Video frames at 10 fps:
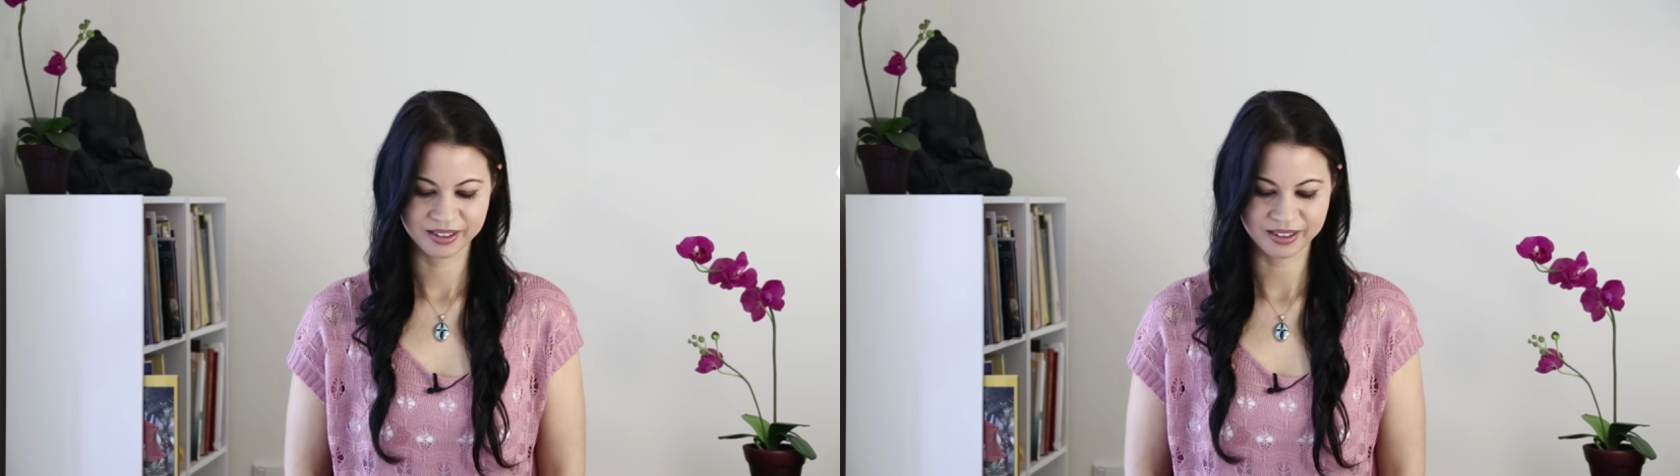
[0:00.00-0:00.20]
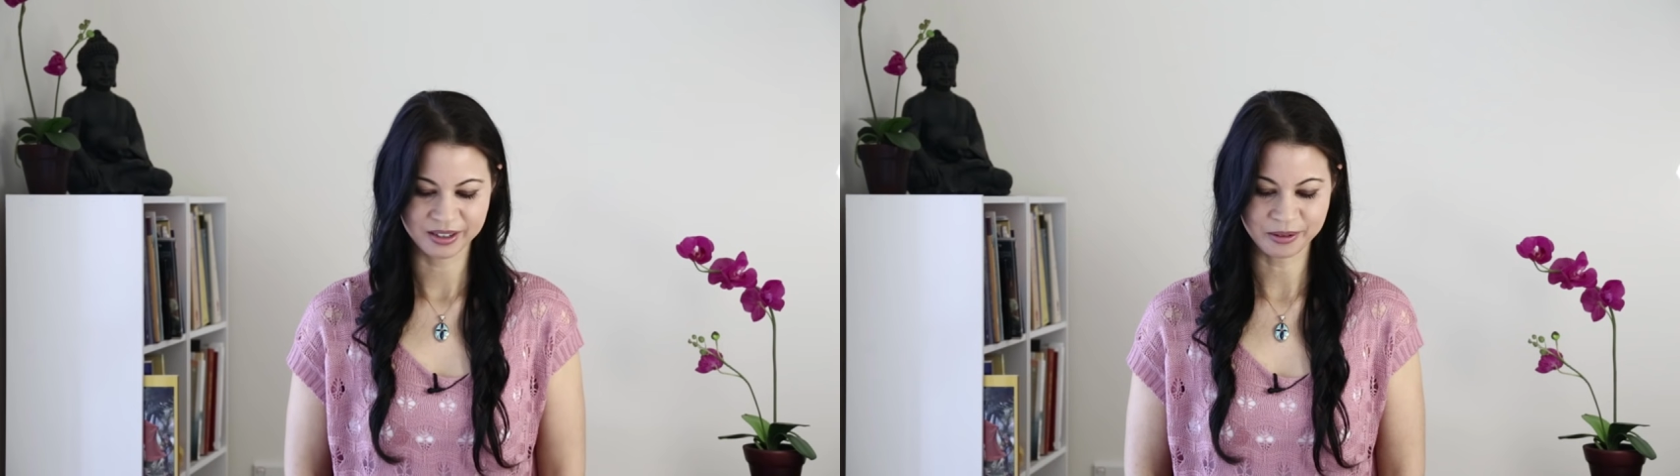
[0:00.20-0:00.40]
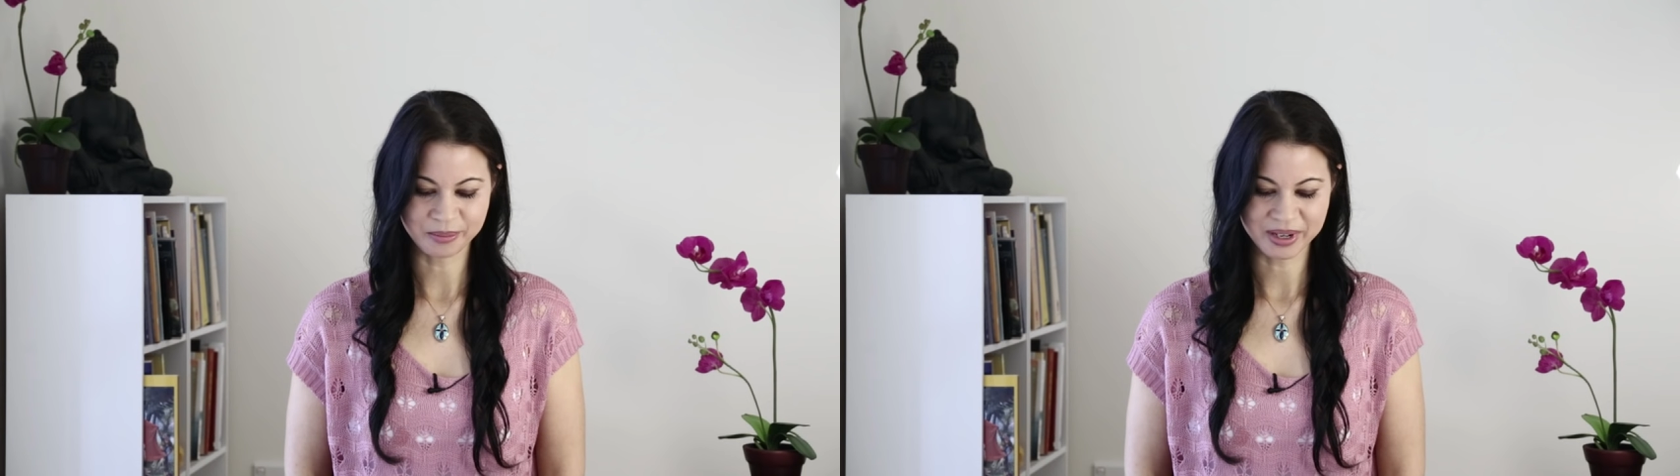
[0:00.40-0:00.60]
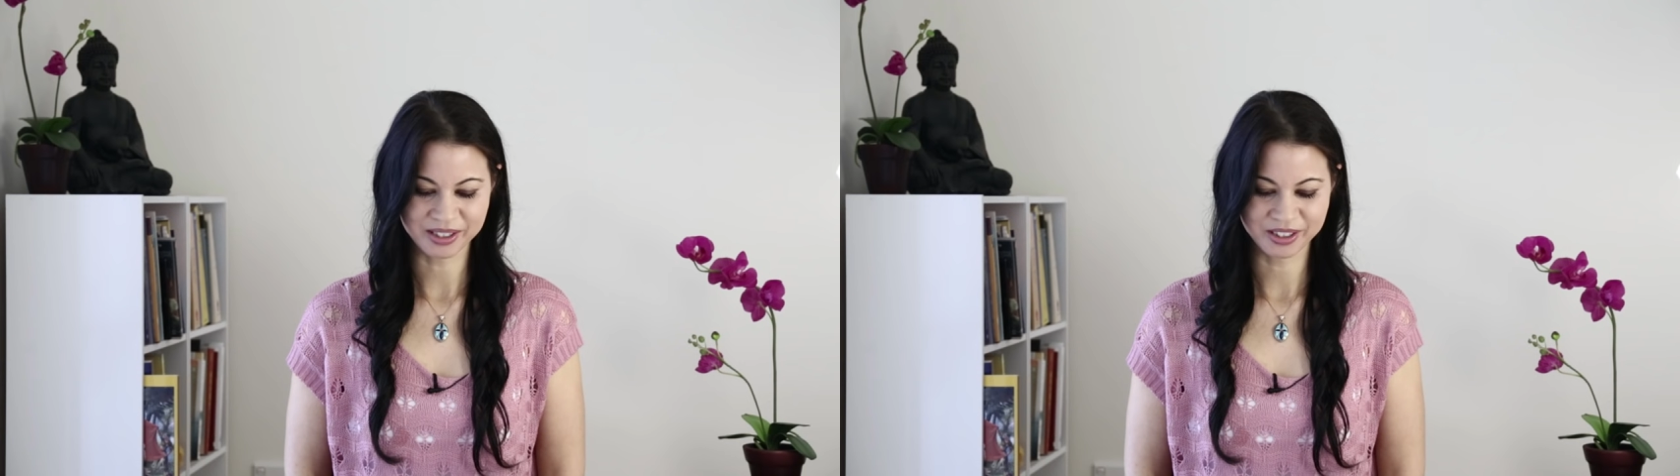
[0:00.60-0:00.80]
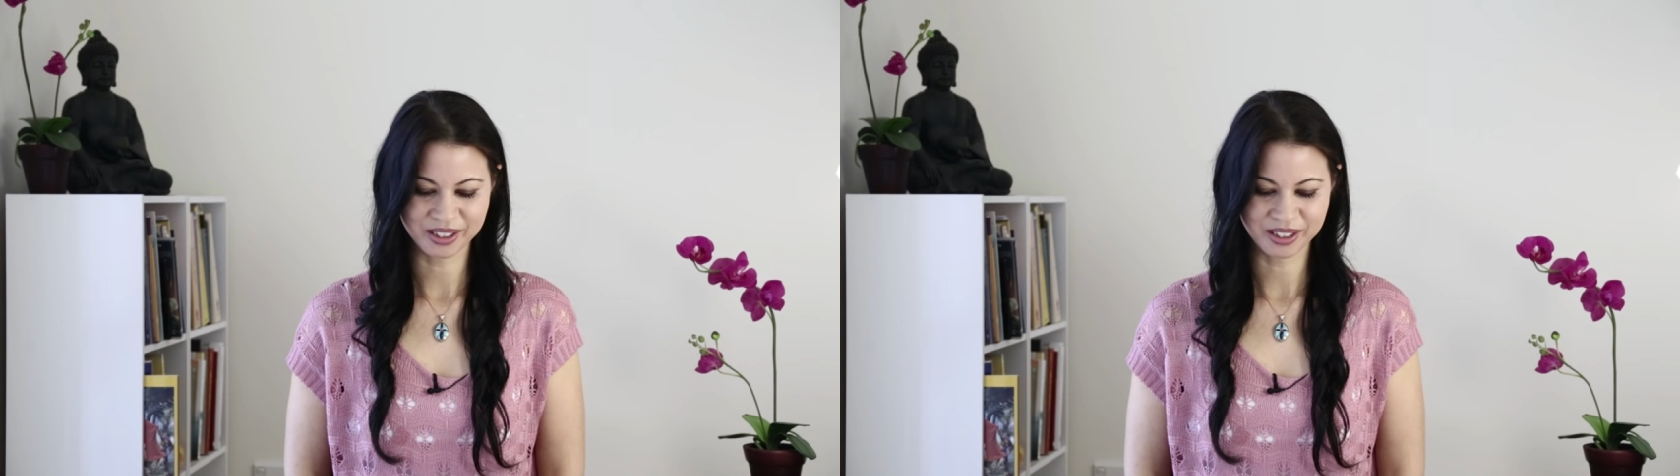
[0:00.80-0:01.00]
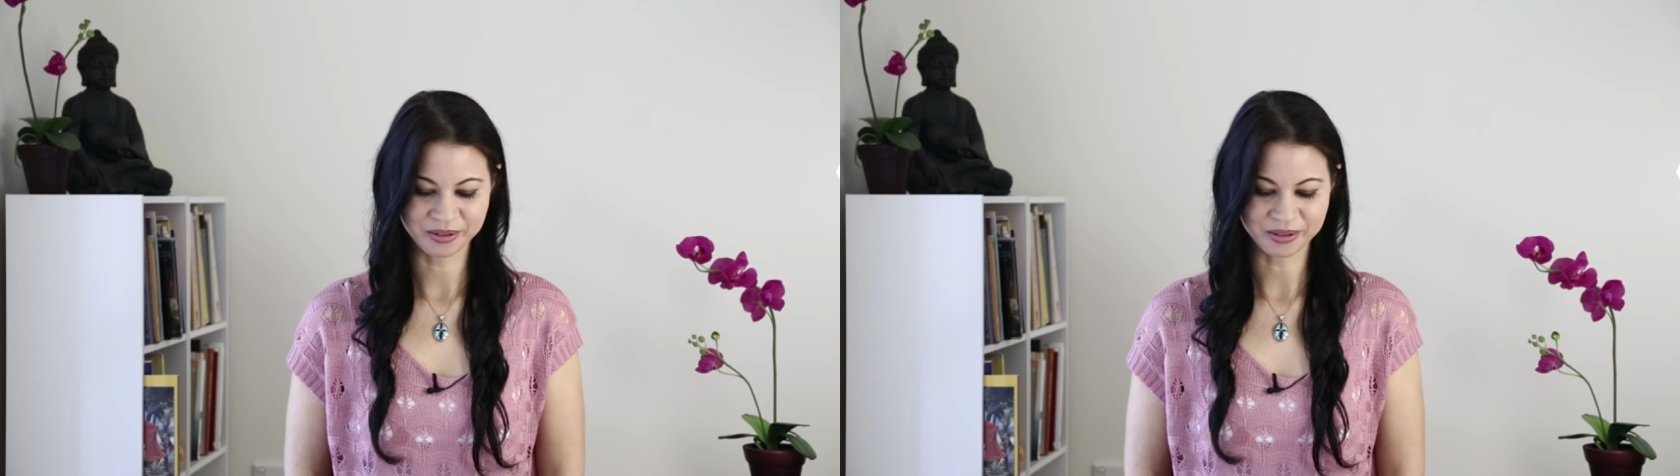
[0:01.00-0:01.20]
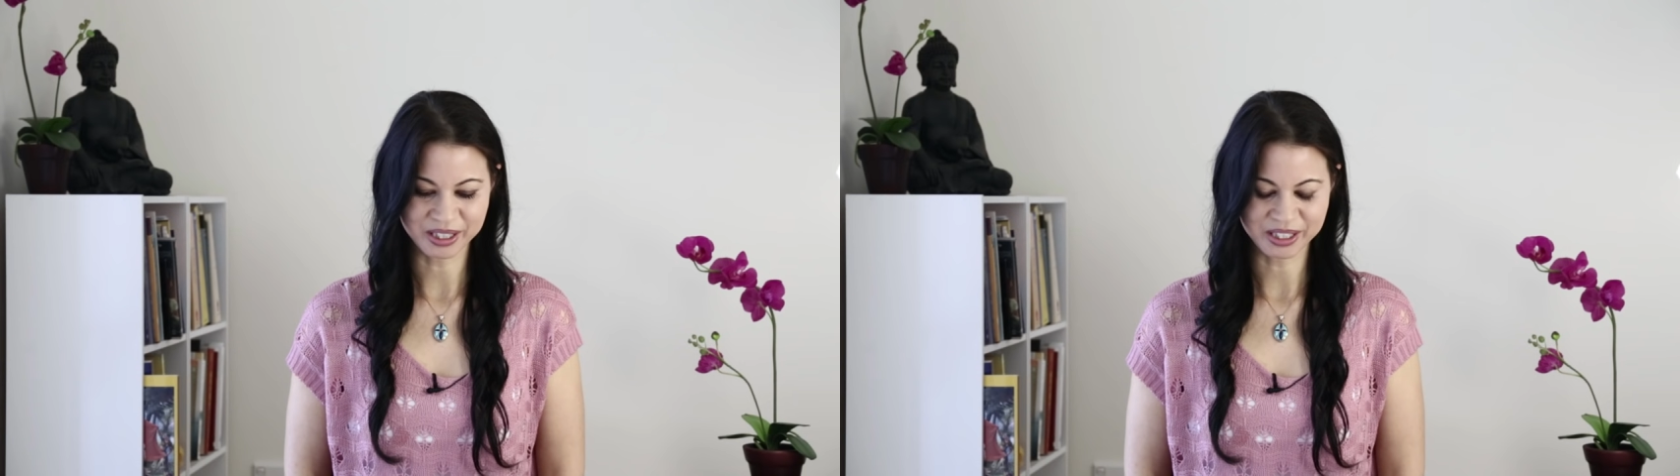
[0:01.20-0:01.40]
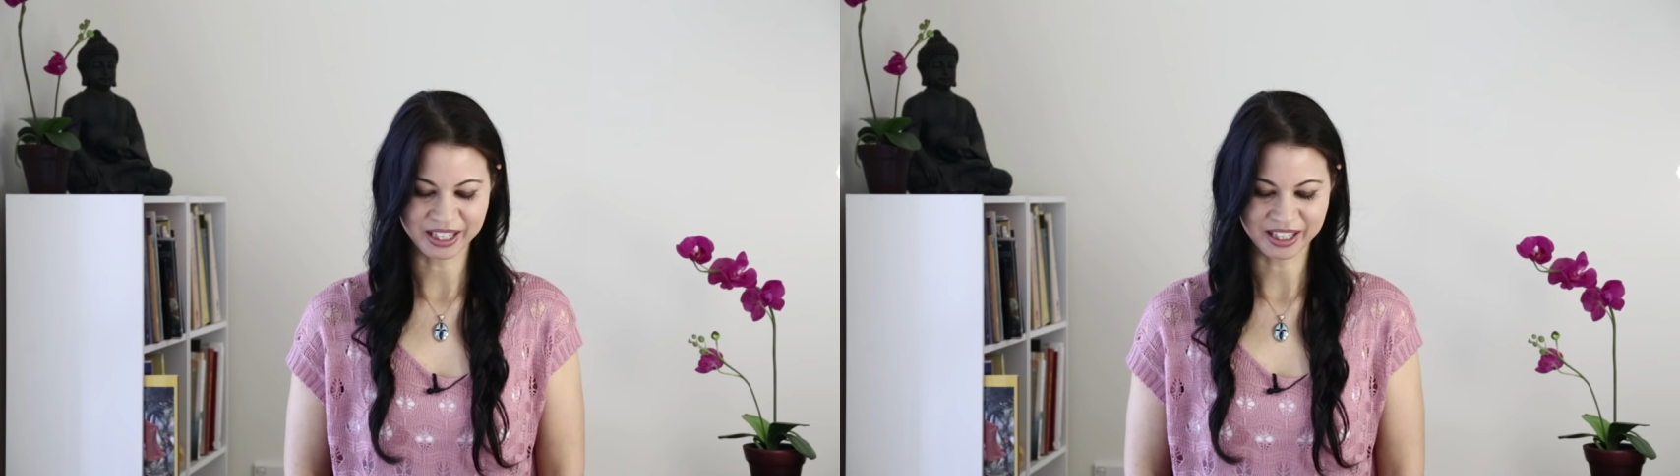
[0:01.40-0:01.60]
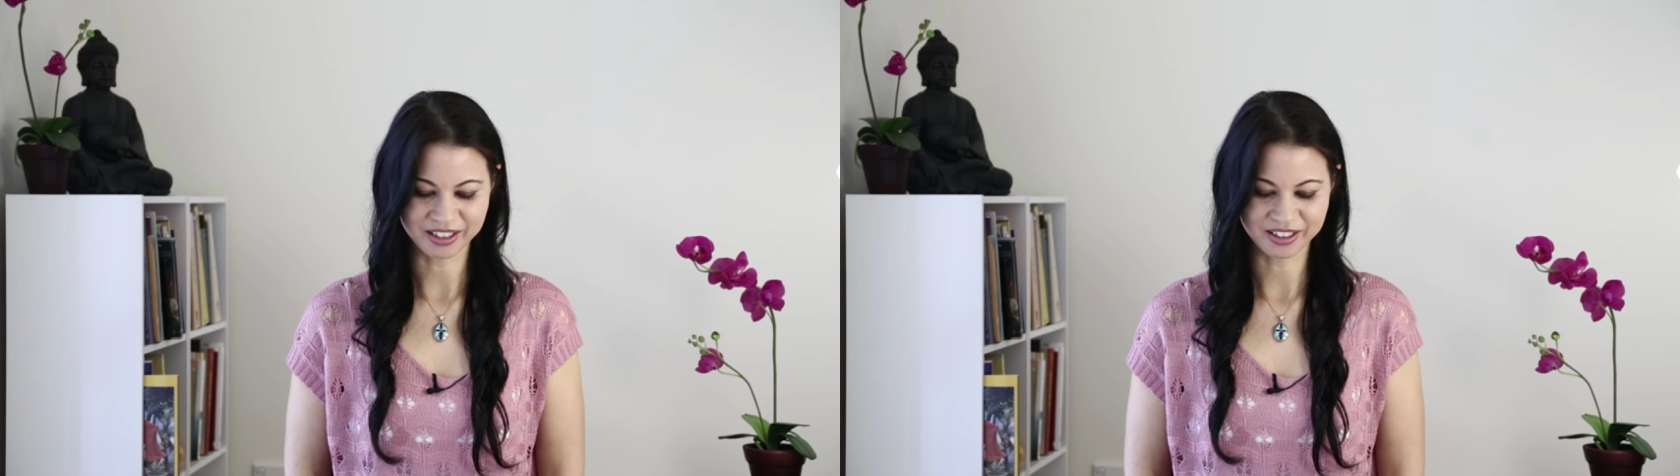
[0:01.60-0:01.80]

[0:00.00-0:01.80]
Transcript: Now imagine you reach out